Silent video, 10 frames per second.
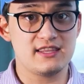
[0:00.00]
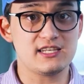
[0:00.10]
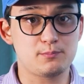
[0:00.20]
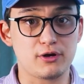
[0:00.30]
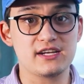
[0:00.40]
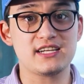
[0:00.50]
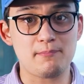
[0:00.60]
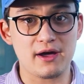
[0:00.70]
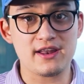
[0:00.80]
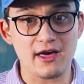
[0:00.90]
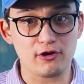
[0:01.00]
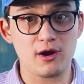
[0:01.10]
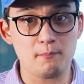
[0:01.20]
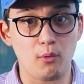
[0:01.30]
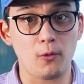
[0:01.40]
This brings up another
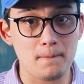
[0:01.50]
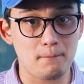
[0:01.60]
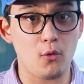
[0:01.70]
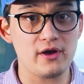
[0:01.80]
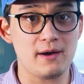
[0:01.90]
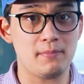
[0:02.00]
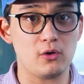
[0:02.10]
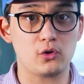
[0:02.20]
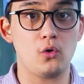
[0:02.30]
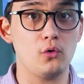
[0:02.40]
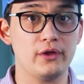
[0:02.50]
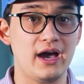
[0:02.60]
important point about cold